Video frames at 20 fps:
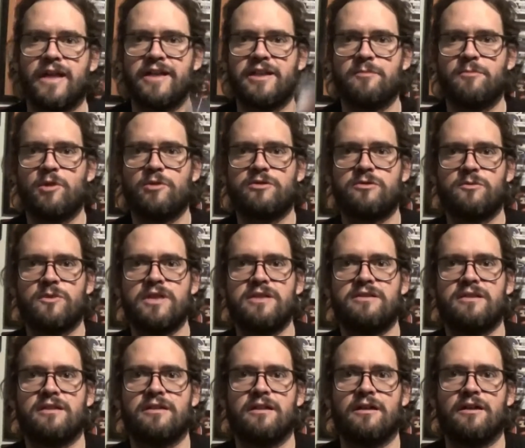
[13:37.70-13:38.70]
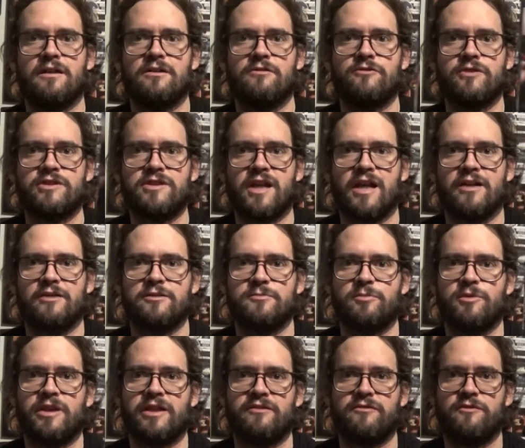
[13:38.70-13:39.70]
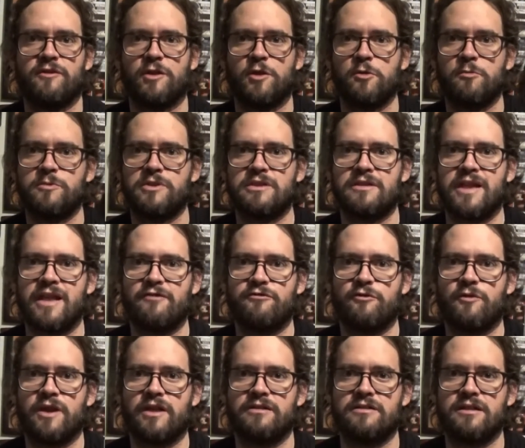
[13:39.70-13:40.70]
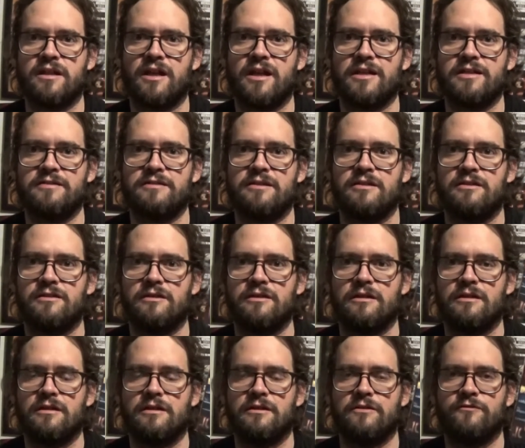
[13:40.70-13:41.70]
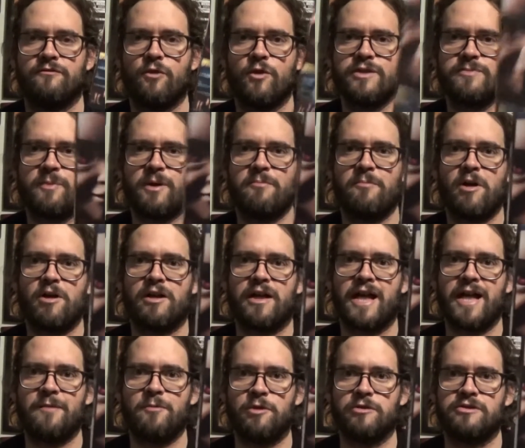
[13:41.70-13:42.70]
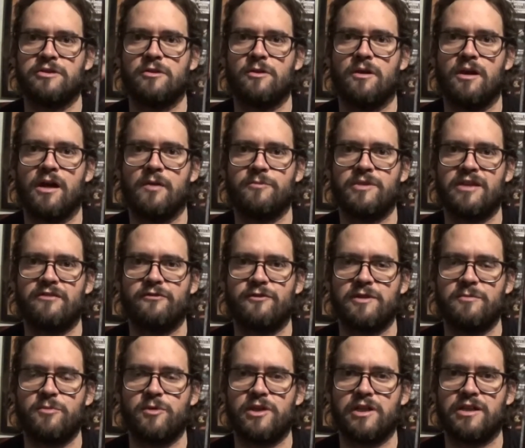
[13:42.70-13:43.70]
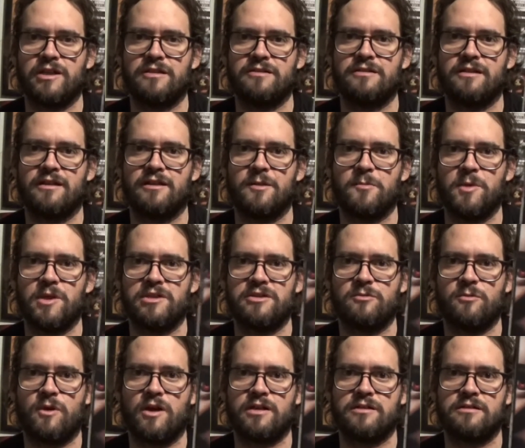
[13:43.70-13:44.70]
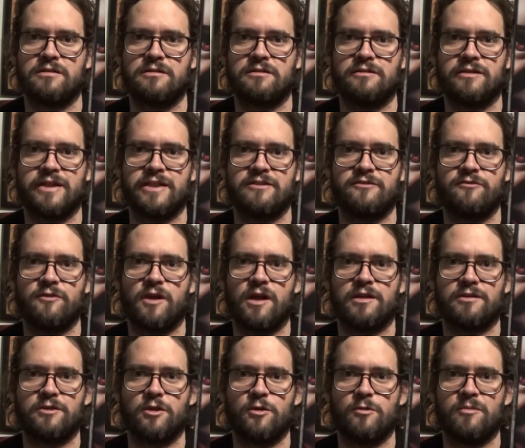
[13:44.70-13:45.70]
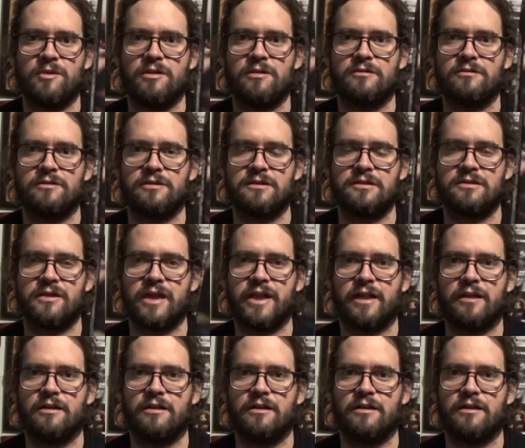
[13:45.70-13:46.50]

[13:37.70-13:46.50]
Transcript: most recent of the Child's Play films in that franchise, voiced by Mark Hamill, so I'm definitely putting this on the must-watch list for October. It looks like